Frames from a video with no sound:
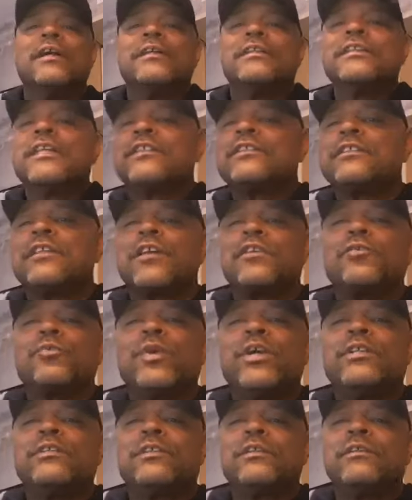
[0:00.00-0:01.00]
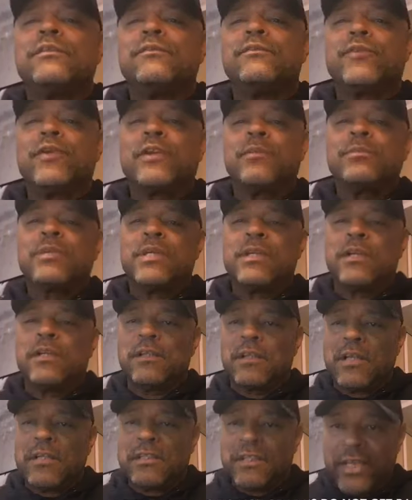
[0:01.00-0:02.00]
Just another reason for them to kill
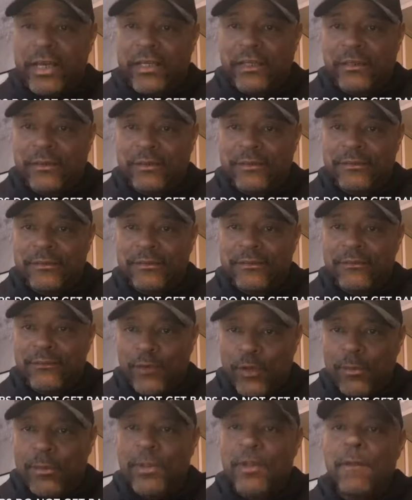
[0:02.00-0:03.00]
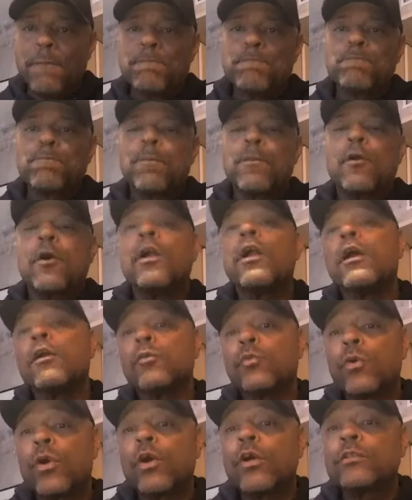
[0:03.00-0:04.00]
another nigga. You feel me? In other
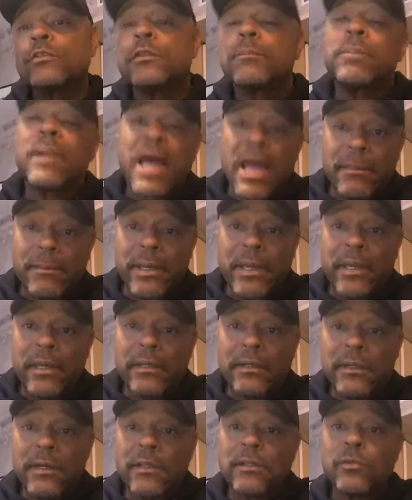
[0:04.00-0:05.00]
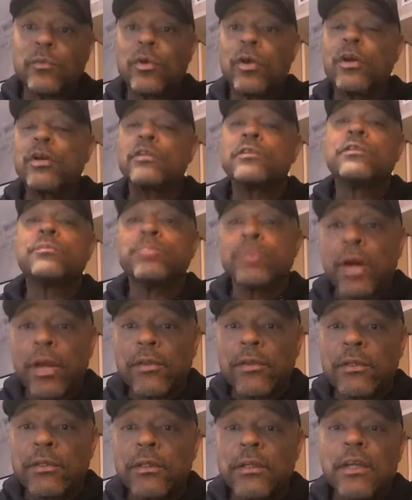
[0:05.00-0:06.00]
words, a black man. In other words, a
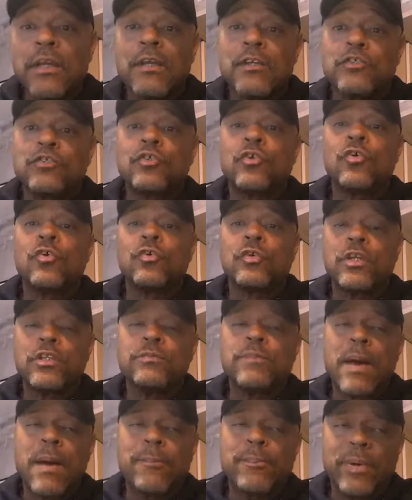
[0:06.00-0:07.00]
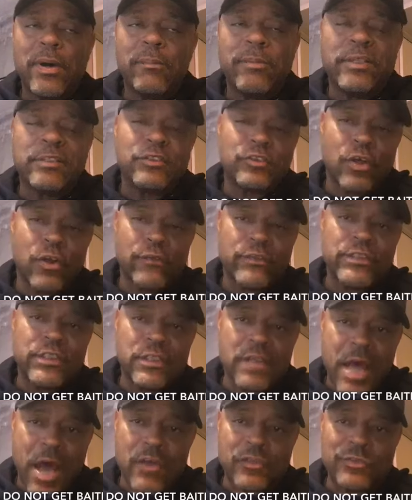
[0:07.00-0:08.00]
brother. So that's my public service
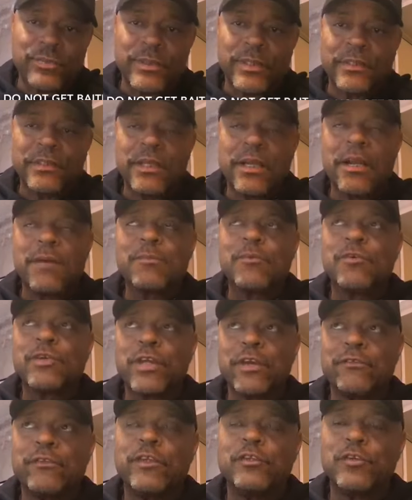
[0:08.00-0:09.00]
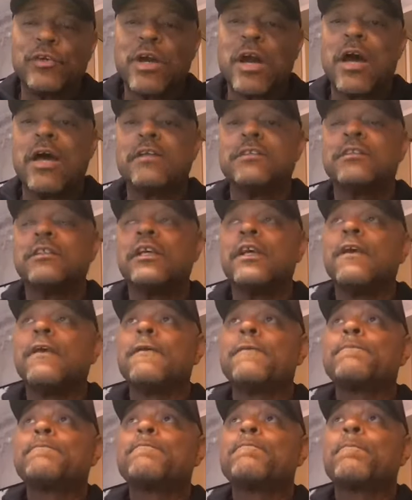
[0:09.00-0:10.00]
announcement that I'm going to give to you guys.
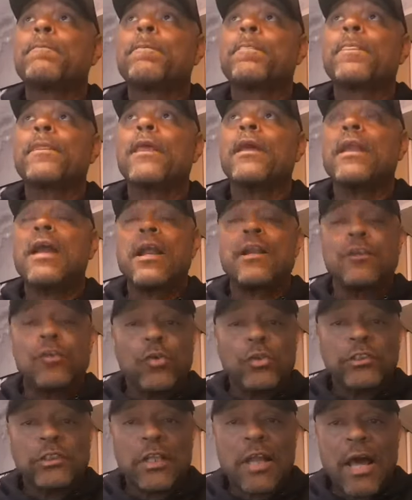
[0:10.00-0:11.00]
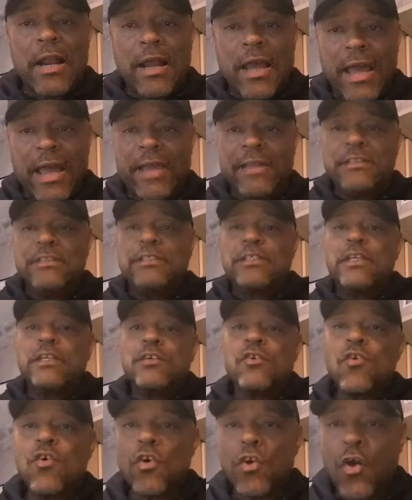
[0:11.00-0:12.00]
And I know it's a lot of hate shit
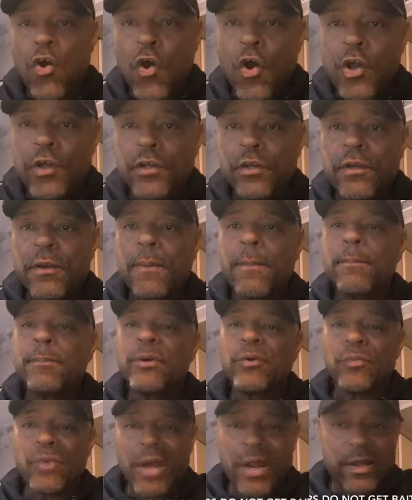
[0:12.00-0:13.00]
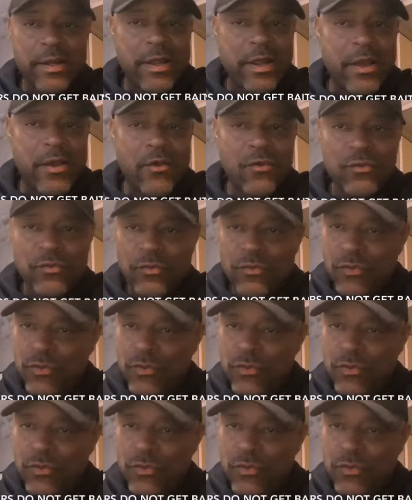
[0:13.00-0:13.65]
going on, but right now,